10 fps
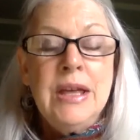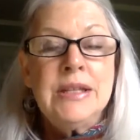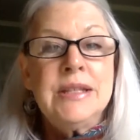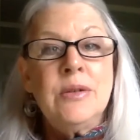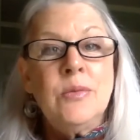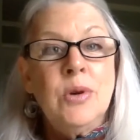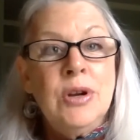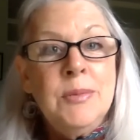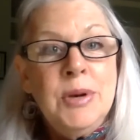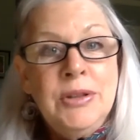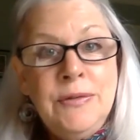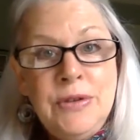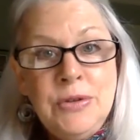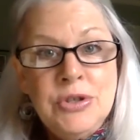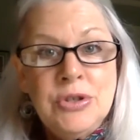instead of worrying about the
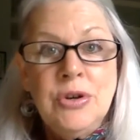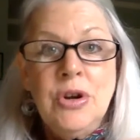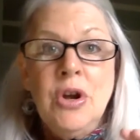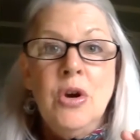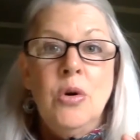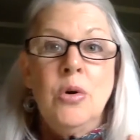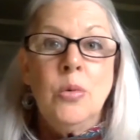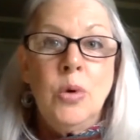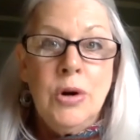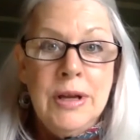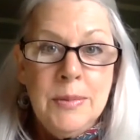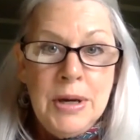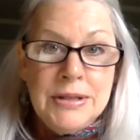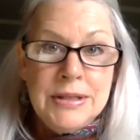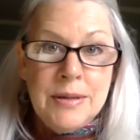future or worrying
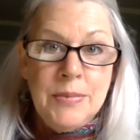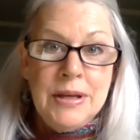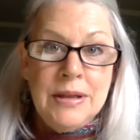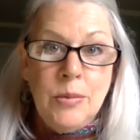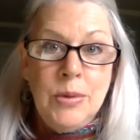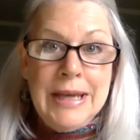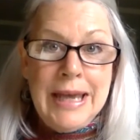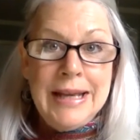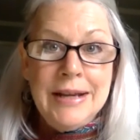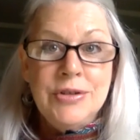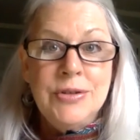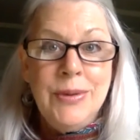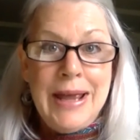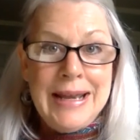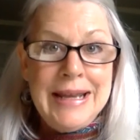about something that we cannot do
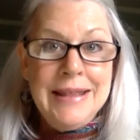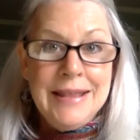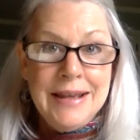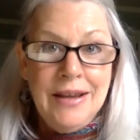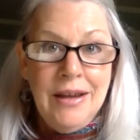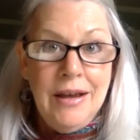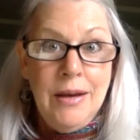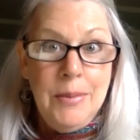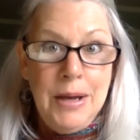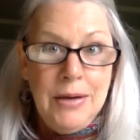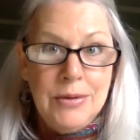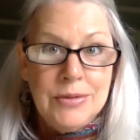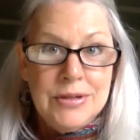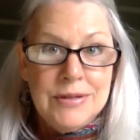anything about.